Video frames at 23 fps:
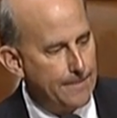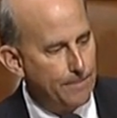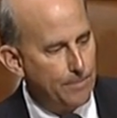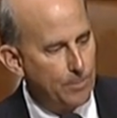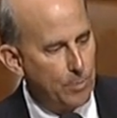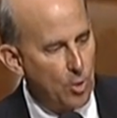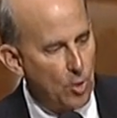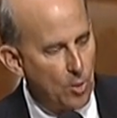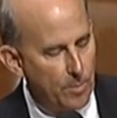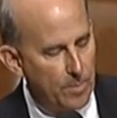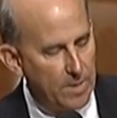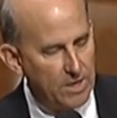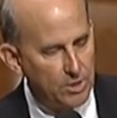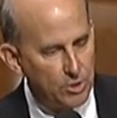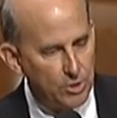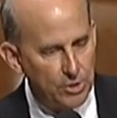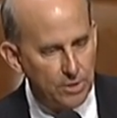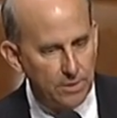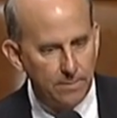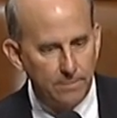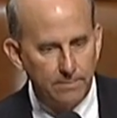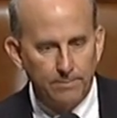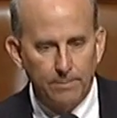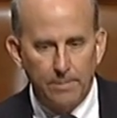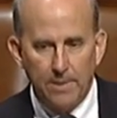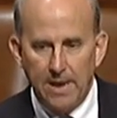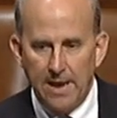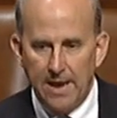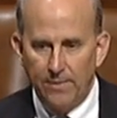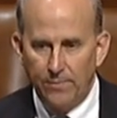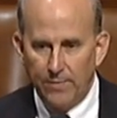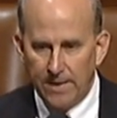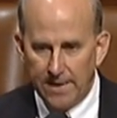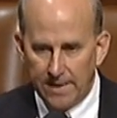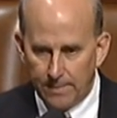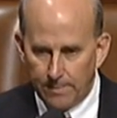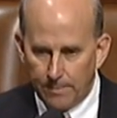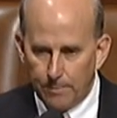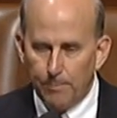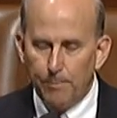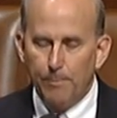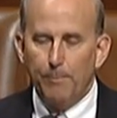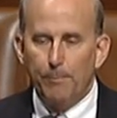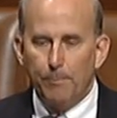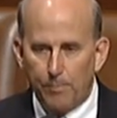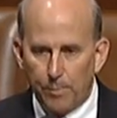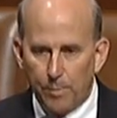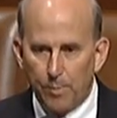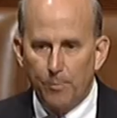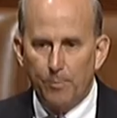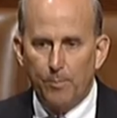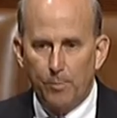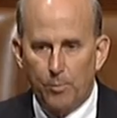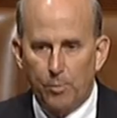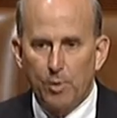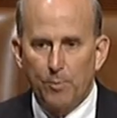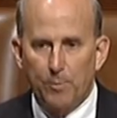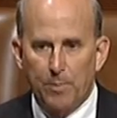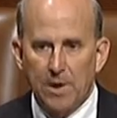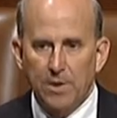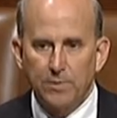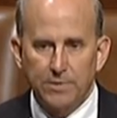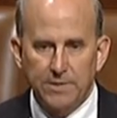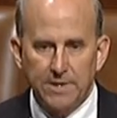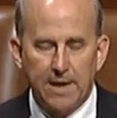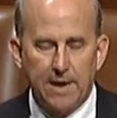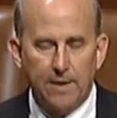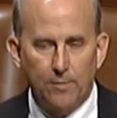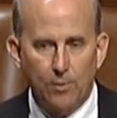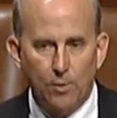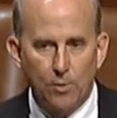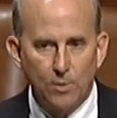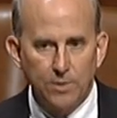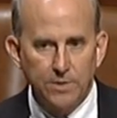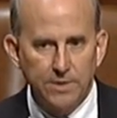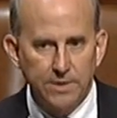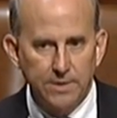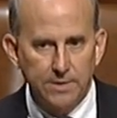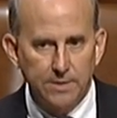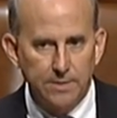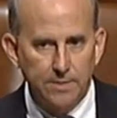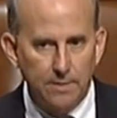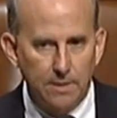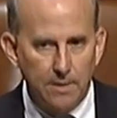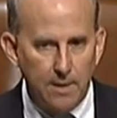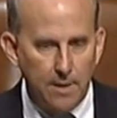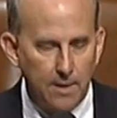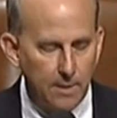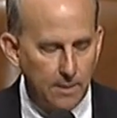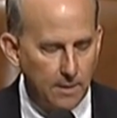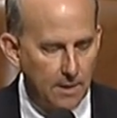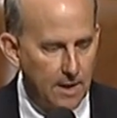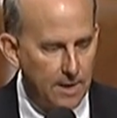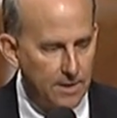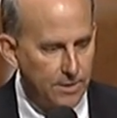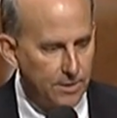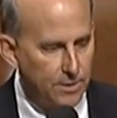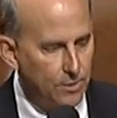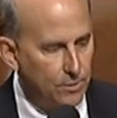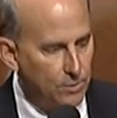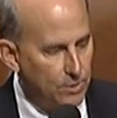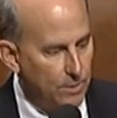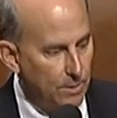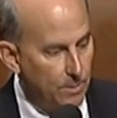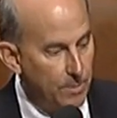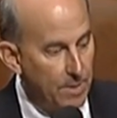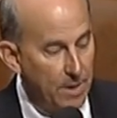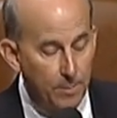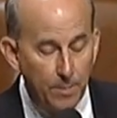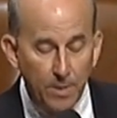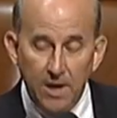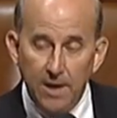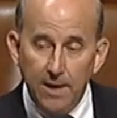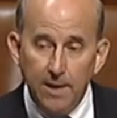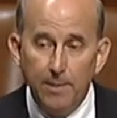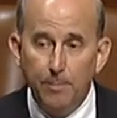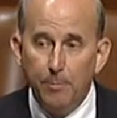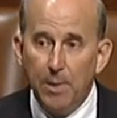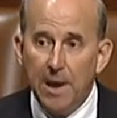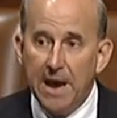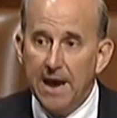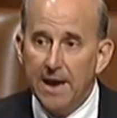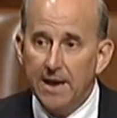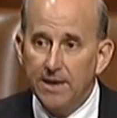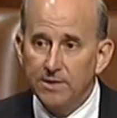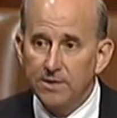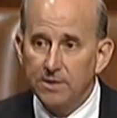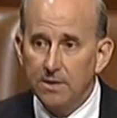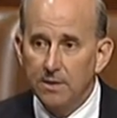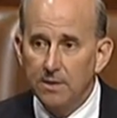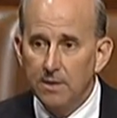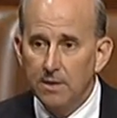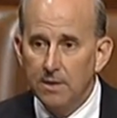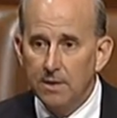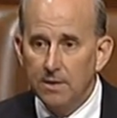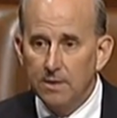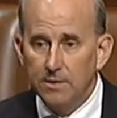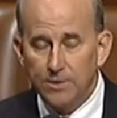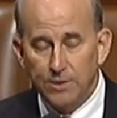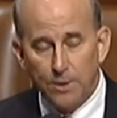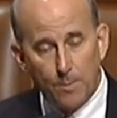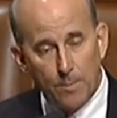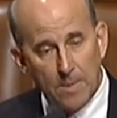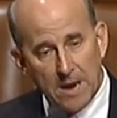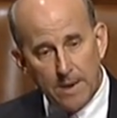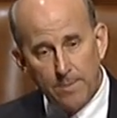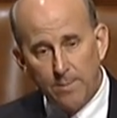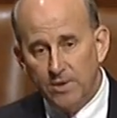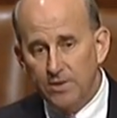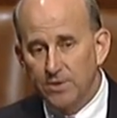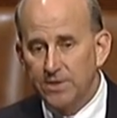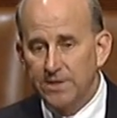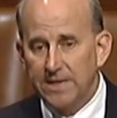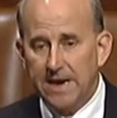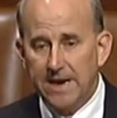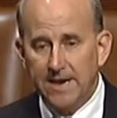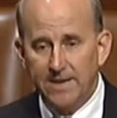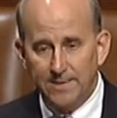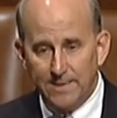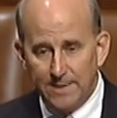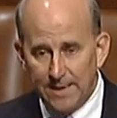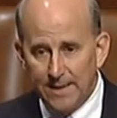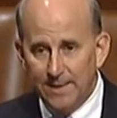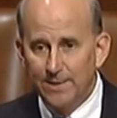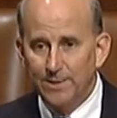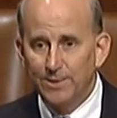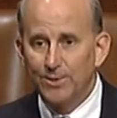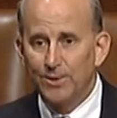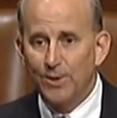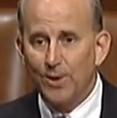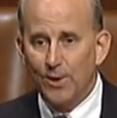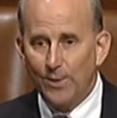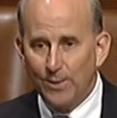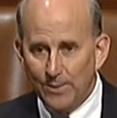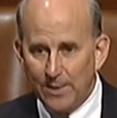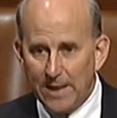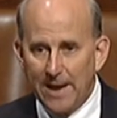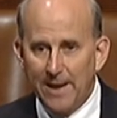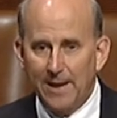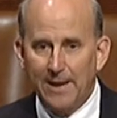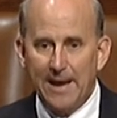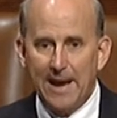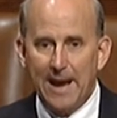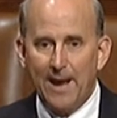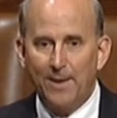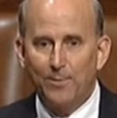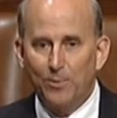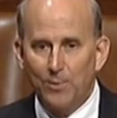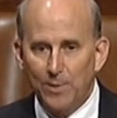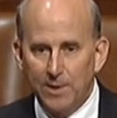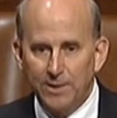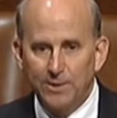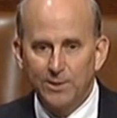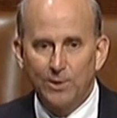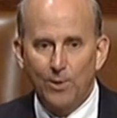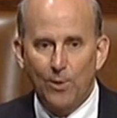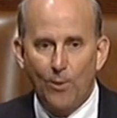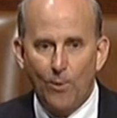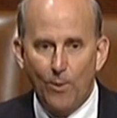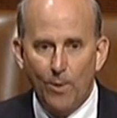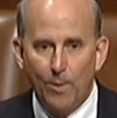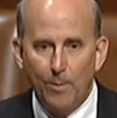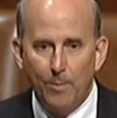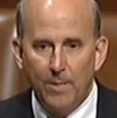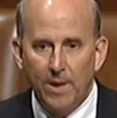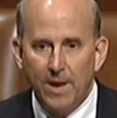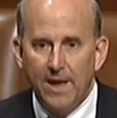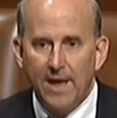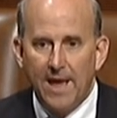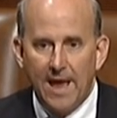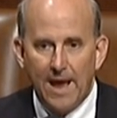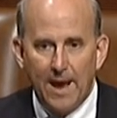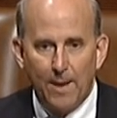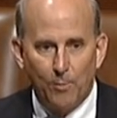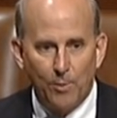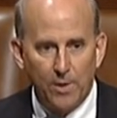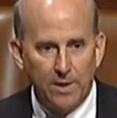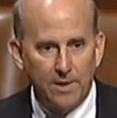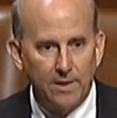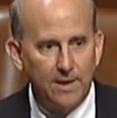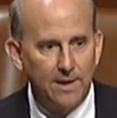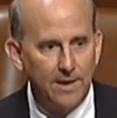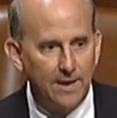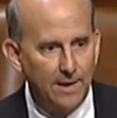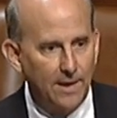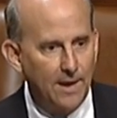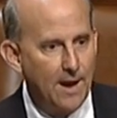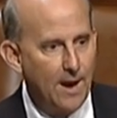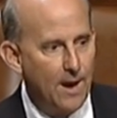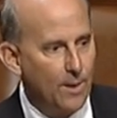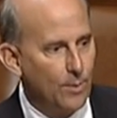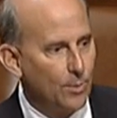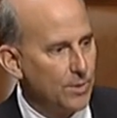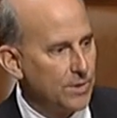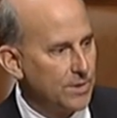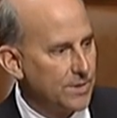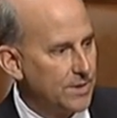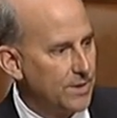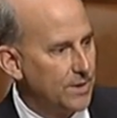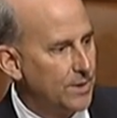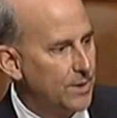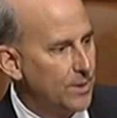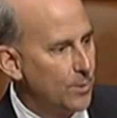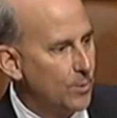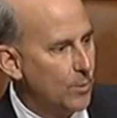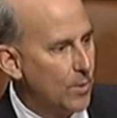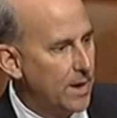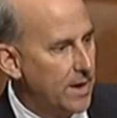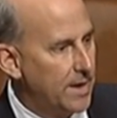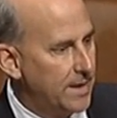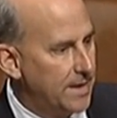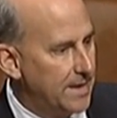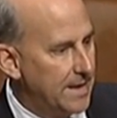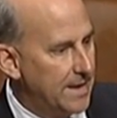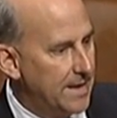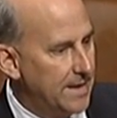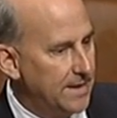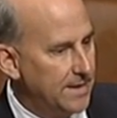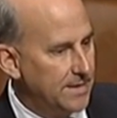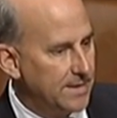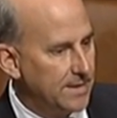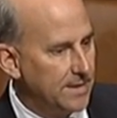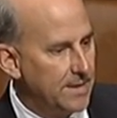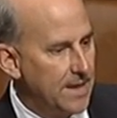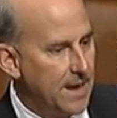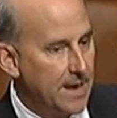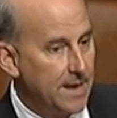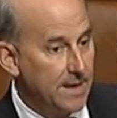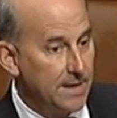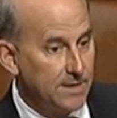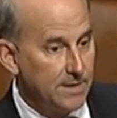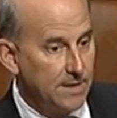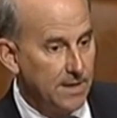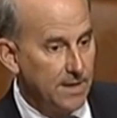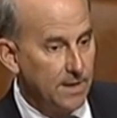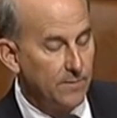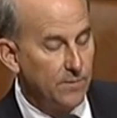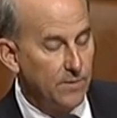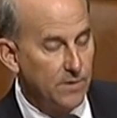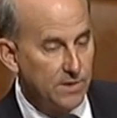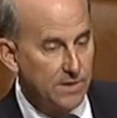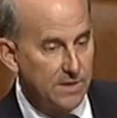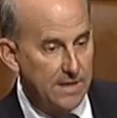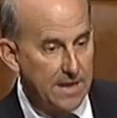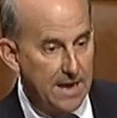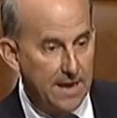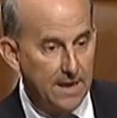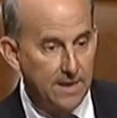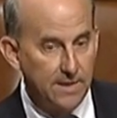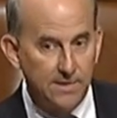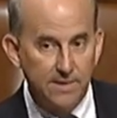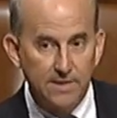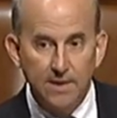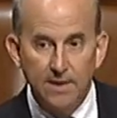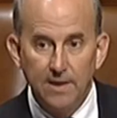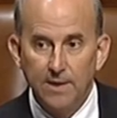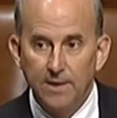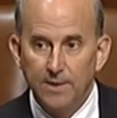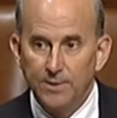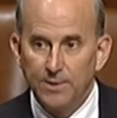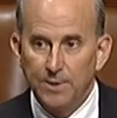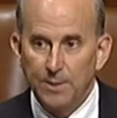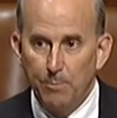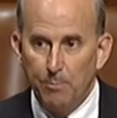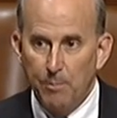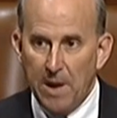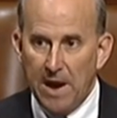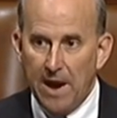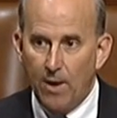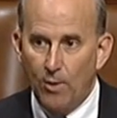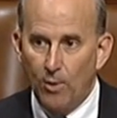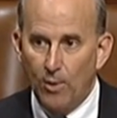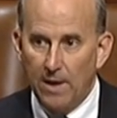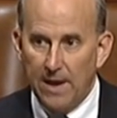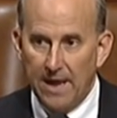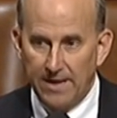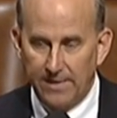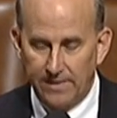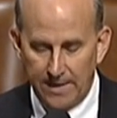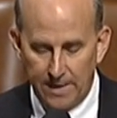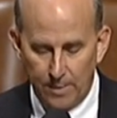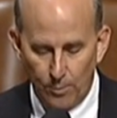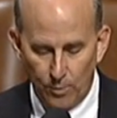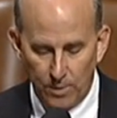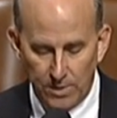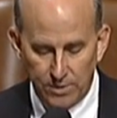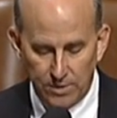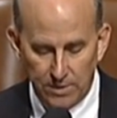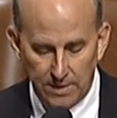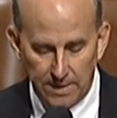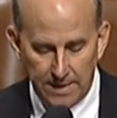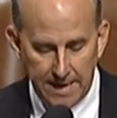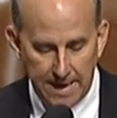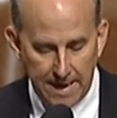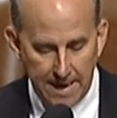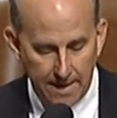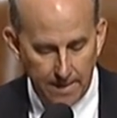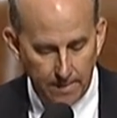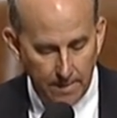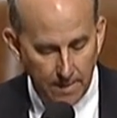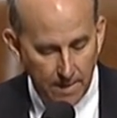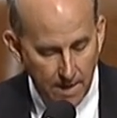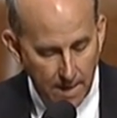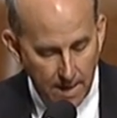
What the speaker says: prohibition, and then proposed that, of course, as a constitutional amendment, and it passed. So maybe the states need to start that gathering storm, and we could get Congress to do what it needs, and that is give the states some power like they originally had.